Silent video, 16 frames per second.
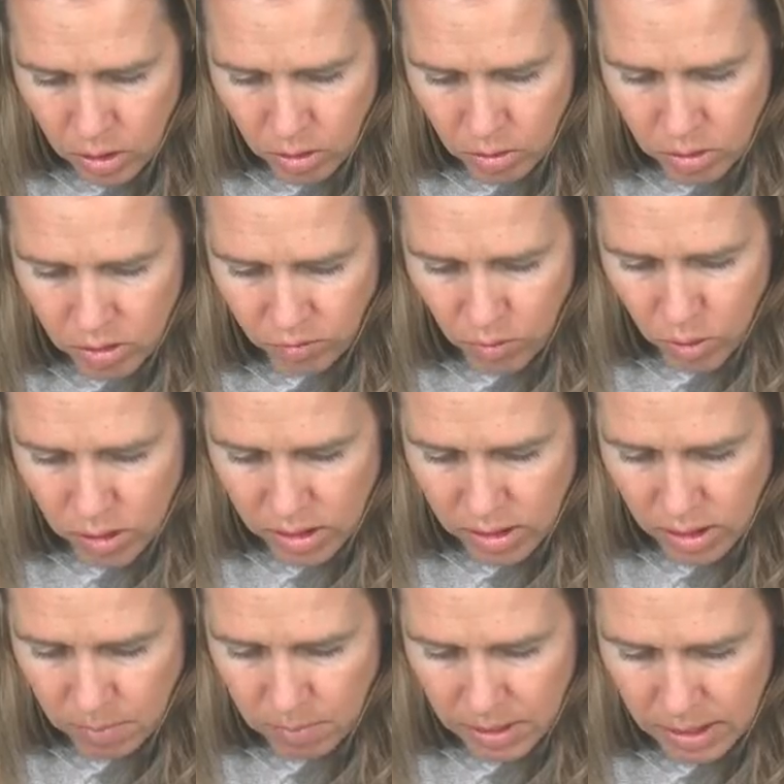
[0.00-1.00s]
those four
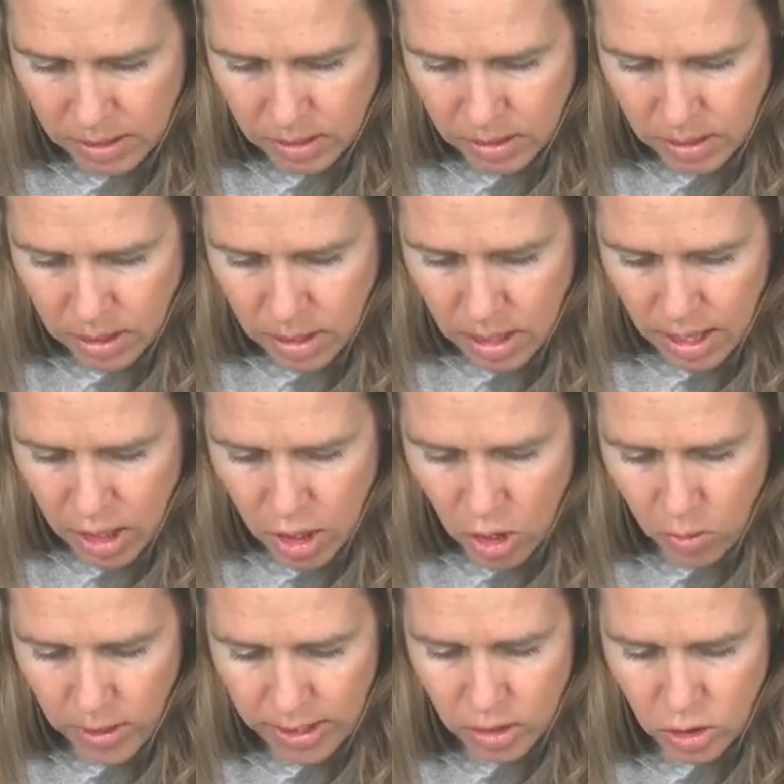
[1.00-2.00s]
seed beads and go
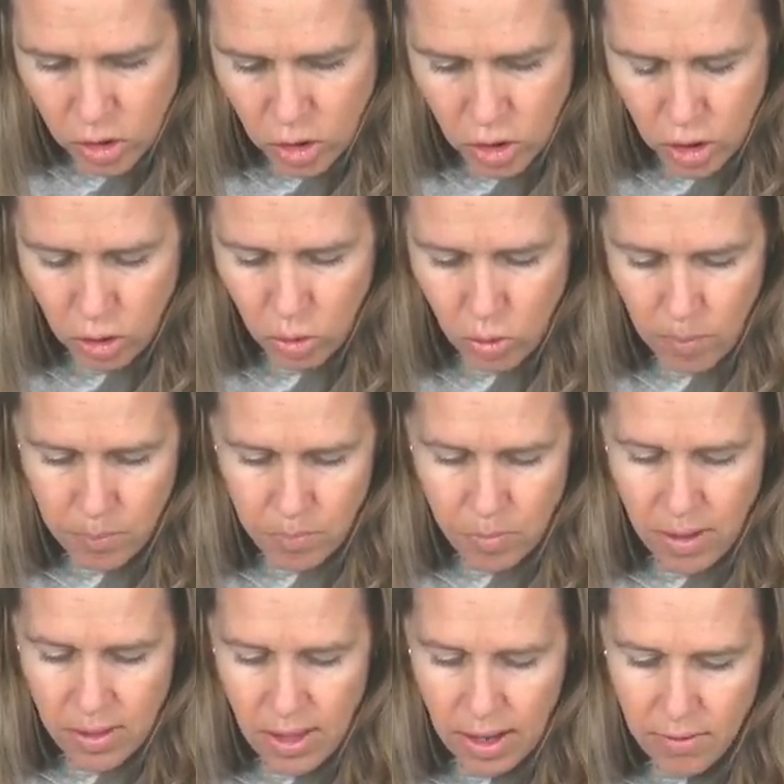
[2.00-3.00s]
into
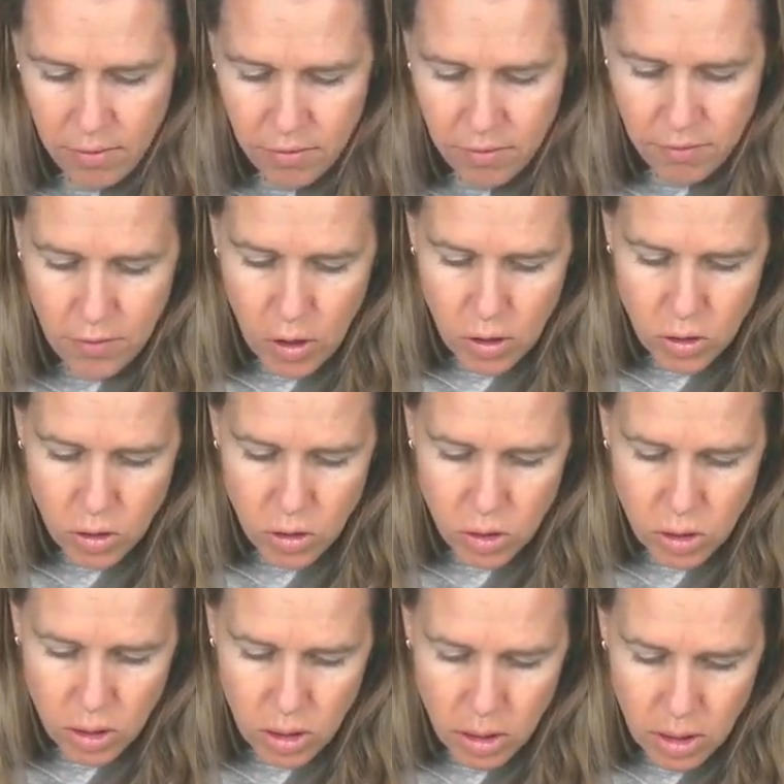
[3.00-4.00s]
that
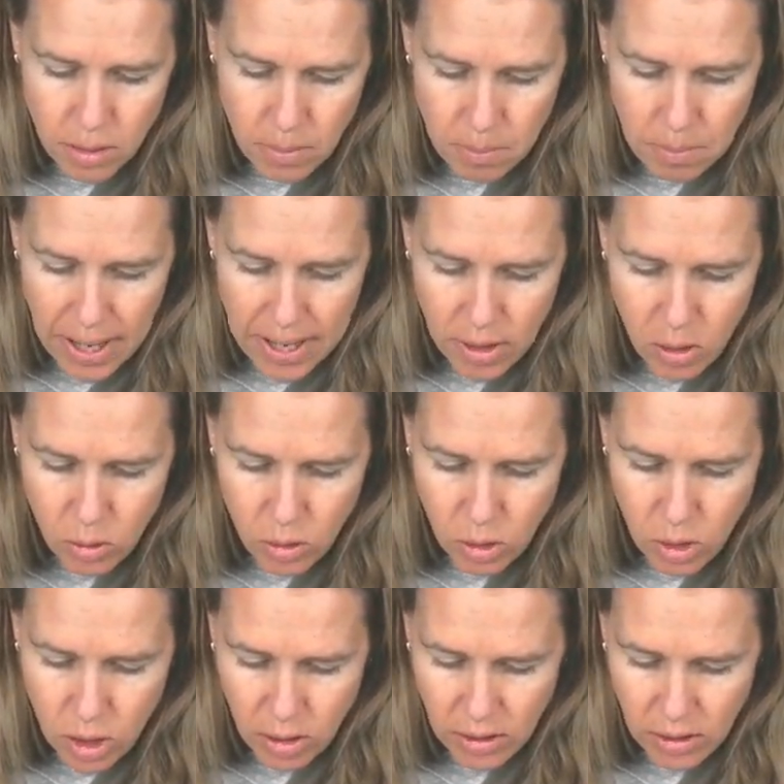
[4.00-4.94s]
first bicone along